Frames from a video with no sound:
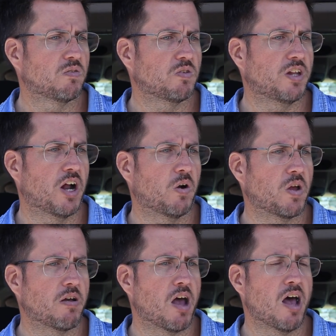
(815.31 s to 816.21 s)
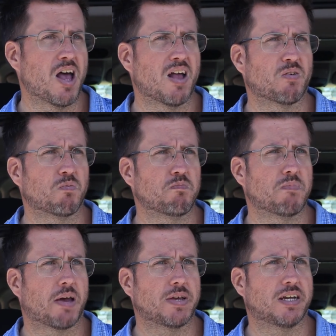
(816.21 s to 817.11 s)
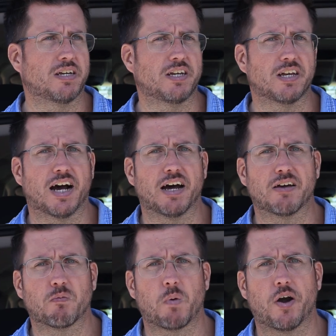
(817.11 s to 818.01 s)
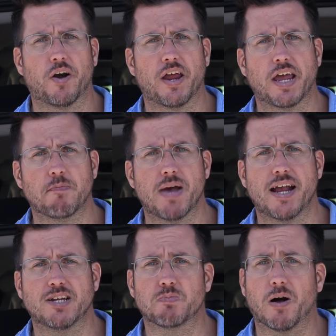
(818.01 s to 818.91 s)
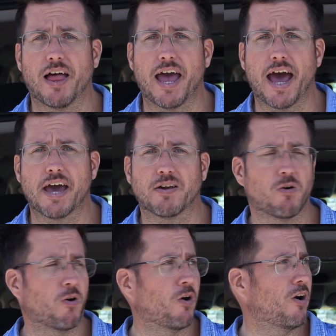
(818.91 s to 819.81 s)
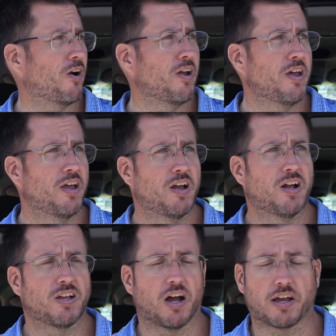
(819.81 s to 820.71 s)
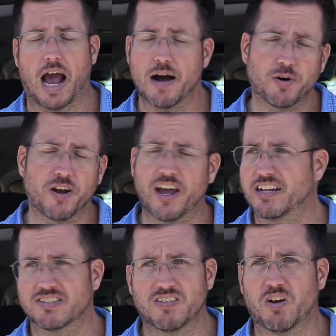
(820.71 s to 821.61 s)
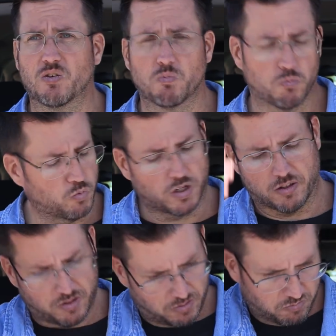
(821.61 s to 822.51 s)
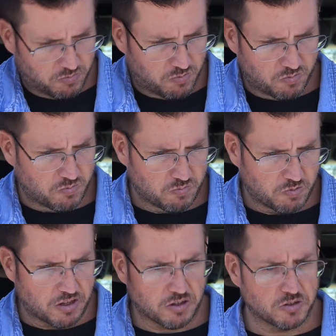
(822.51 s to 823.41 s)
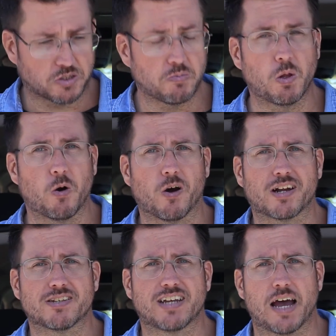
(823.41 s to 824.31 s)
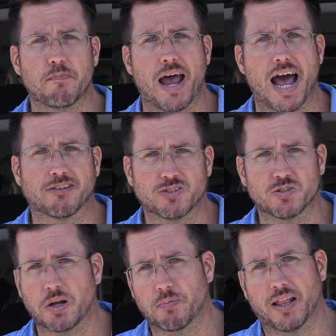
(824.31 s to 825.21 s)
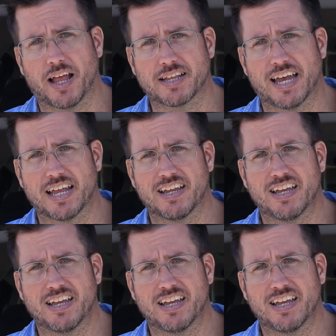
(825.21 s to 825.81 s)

you know, maybe wear a baseball hat or a cowboy hat, one of those explorer type hats or something like that.